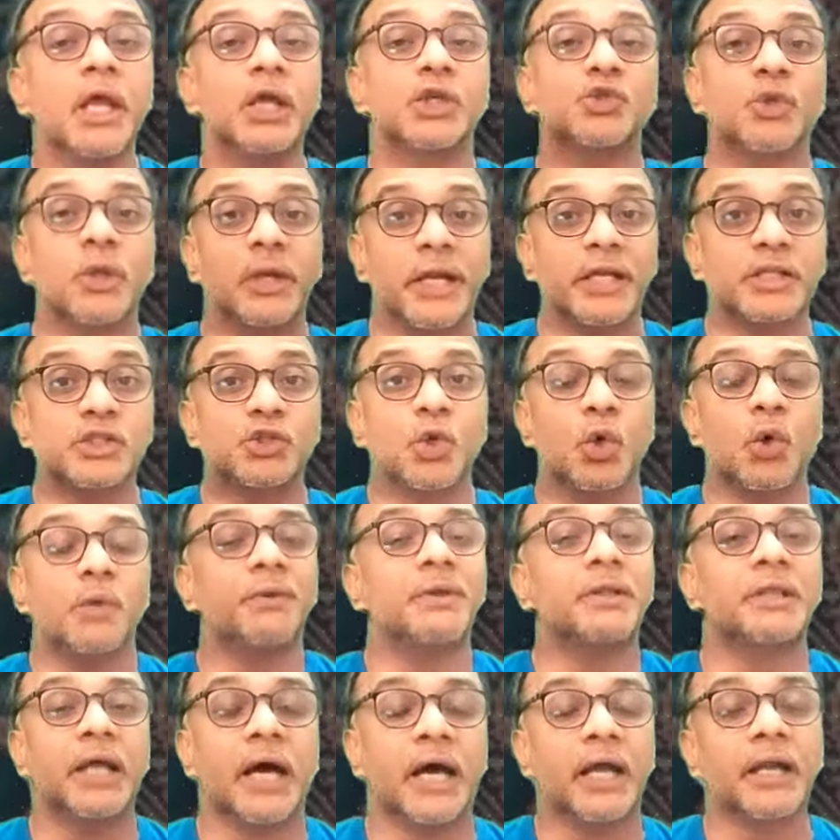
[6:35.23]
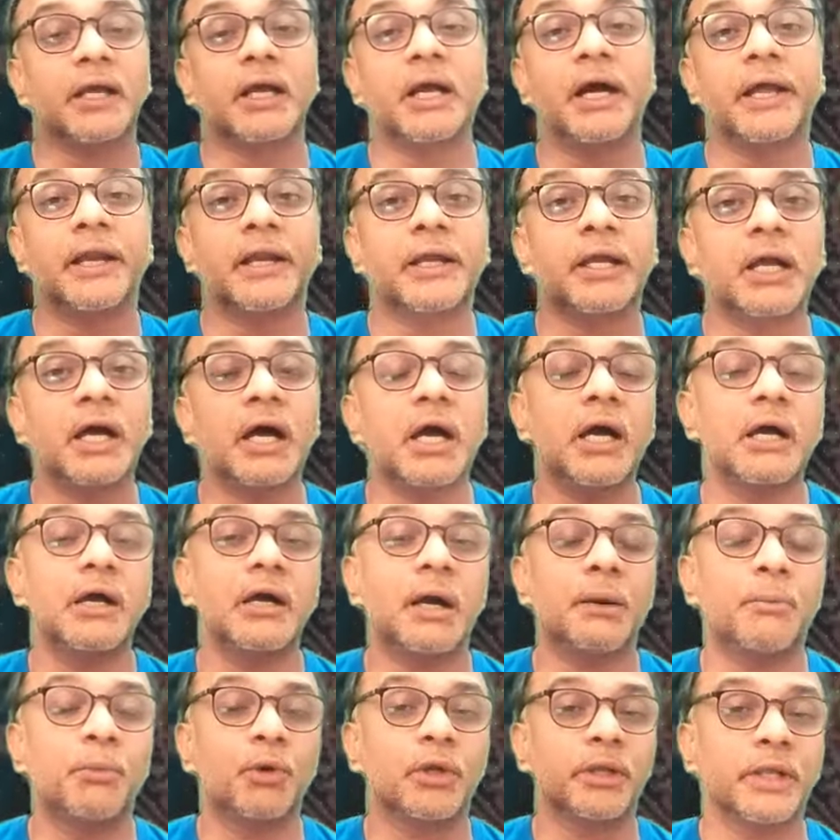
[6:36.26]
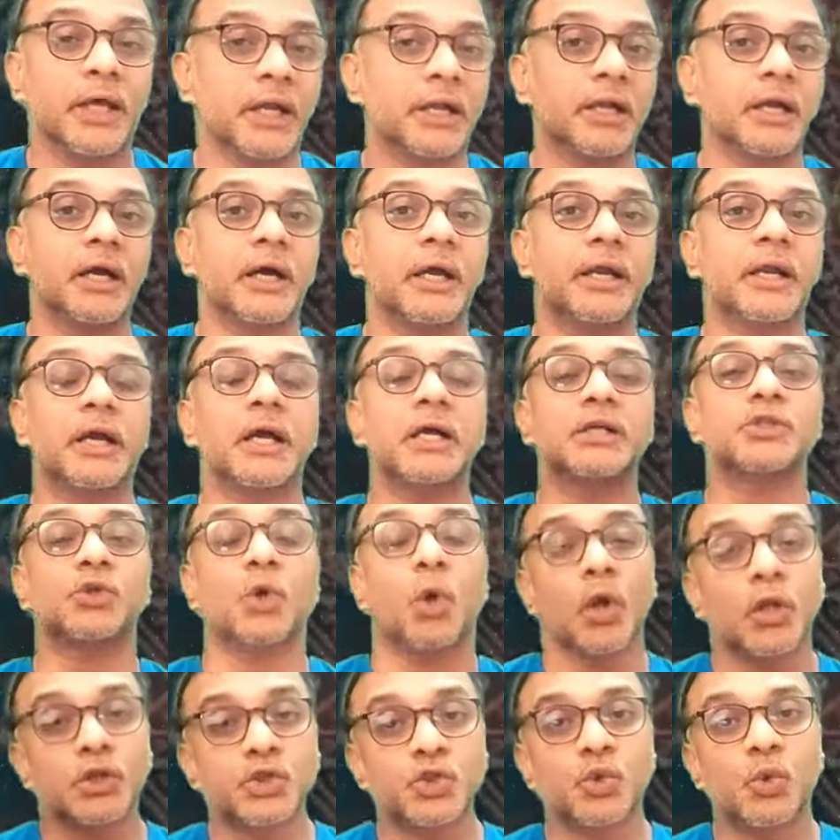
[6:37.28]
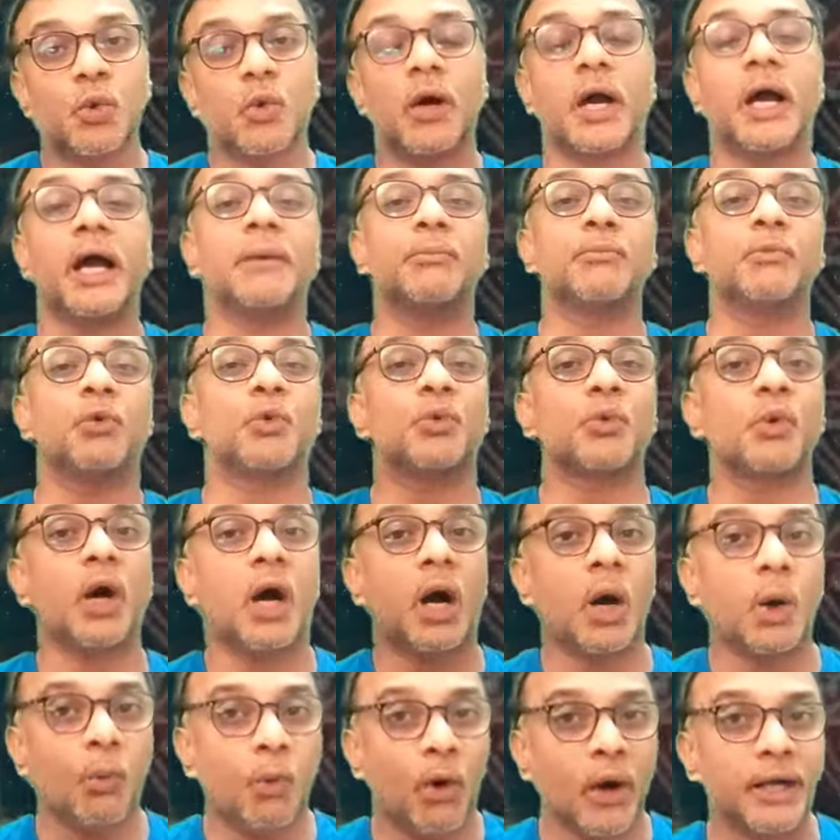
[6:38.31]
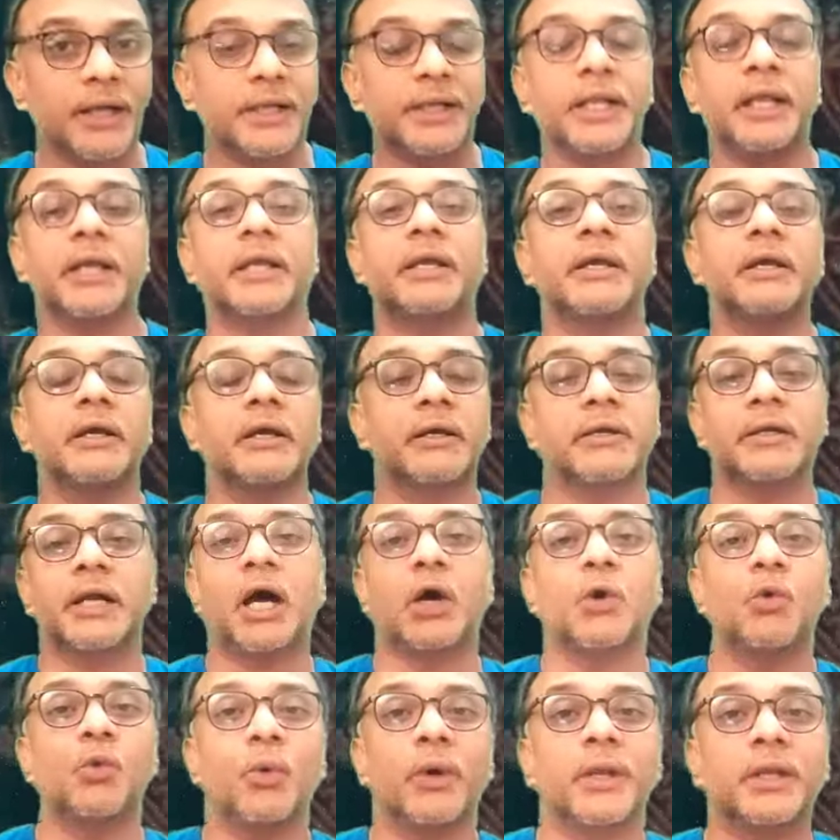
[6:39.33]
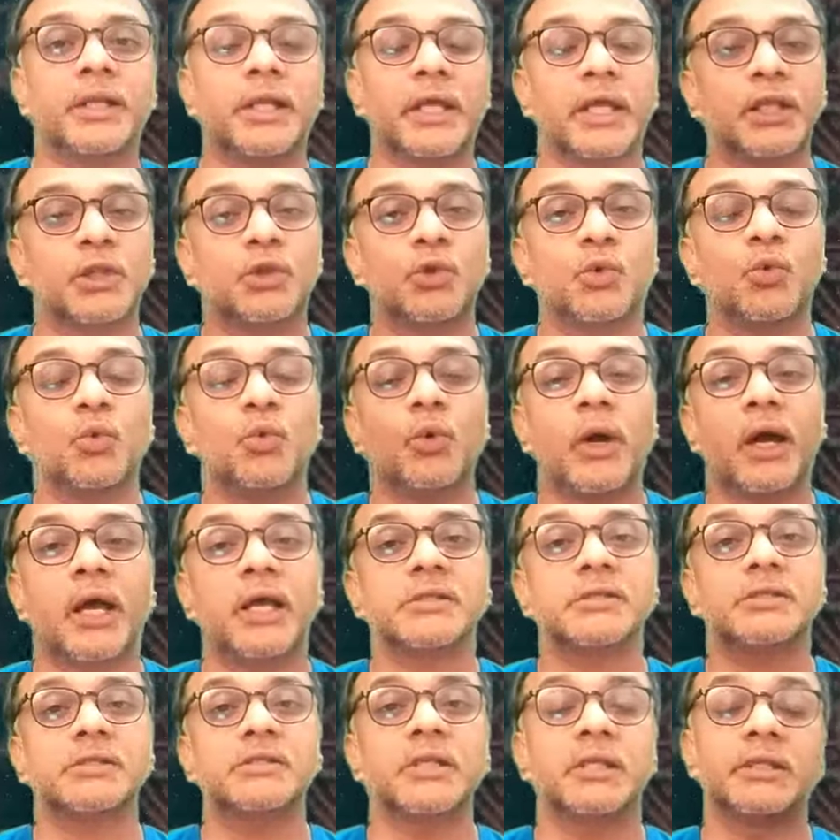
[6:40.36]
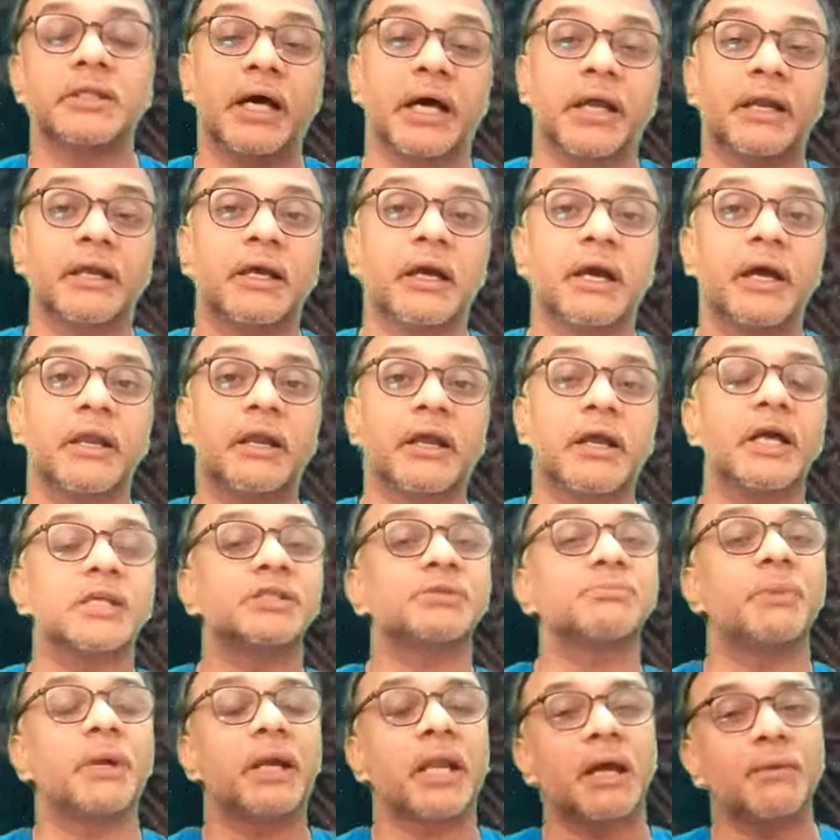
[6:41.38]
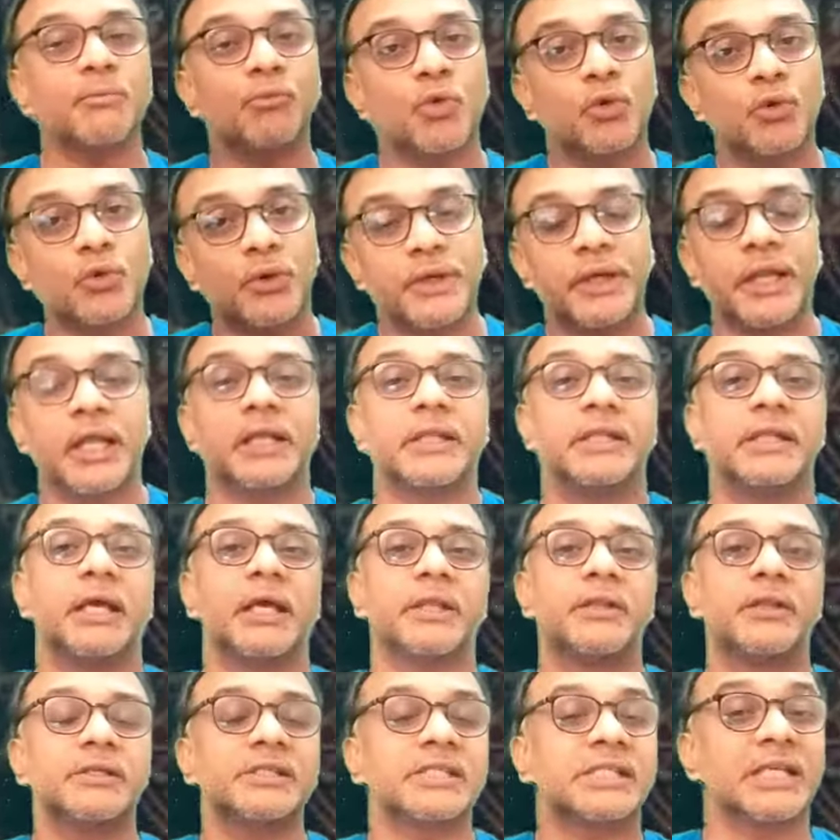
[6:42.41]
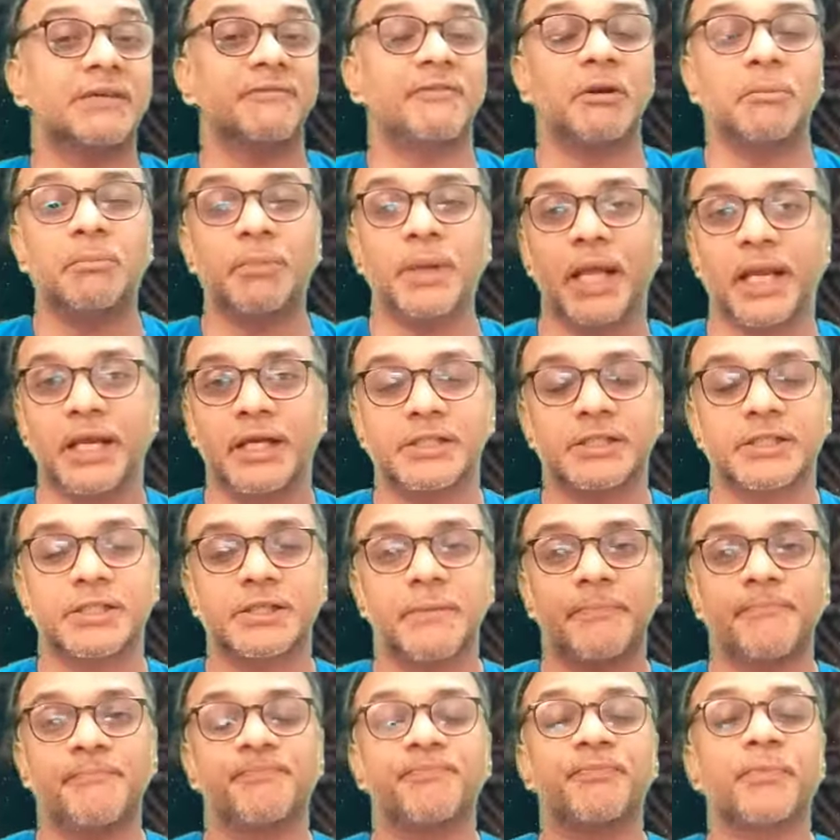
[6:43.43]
So let's go with Dharakaraka. About Dharakarakas also, I am going to avoid taking Rahu and Ketu as the Dharakarakas, but I am going to take the other seven planets.